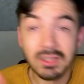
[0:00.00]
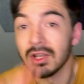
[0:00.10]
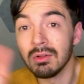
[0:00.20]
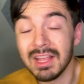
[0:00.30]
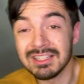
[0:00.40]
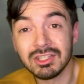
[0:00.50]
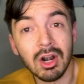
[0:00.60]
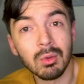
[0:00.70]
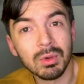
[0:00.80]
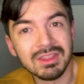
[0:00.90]
So let's
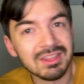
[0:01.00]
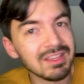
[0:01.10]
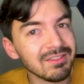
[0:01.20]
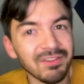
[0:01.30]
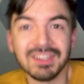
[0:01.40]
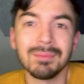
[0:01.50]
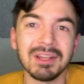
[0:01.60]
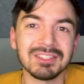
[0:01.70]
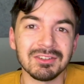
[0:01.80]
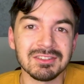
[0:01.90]
start with the
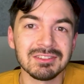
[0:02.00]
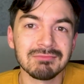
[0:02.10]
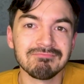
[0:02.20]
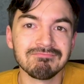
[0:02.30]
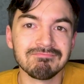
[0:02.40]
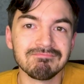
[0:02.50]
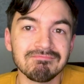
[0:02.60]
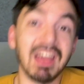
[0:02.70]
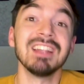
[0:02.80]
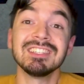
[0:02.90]
fundamentals.
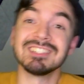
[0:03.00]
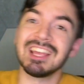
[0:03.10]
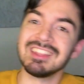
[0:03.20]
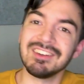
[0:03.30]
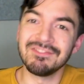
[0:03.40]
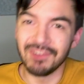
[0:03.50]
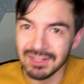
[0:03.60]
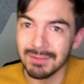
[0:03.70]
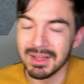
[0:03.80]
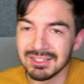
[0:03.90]
That is to say, the
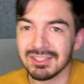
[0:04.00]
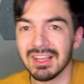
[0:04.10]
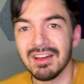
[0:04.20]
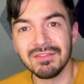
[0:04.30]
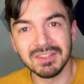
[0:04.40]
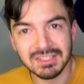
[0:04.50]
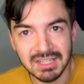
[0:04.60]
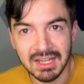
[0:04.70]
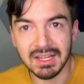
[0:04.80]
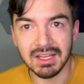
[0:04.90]
fundamentals of
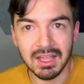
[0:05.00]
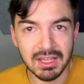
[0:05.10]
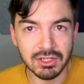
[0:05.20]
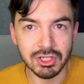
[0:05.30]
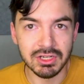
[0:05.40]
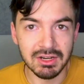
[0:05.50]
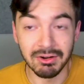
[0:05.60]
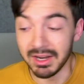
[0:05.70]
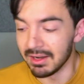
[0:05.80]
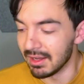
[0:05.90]
data
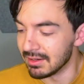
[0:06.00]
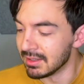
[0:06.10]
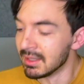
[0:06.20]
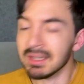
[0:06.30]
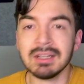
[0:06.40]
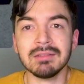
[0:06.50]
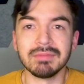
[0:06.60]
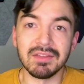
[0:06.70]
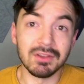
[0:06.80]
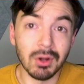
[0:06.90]
engineering. And
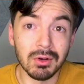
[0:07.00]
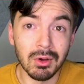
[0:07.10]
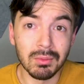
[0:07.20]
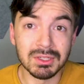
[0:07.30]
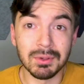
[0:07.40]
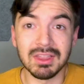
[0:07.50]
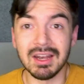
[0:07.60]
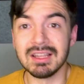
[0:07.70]
if you don't know which book that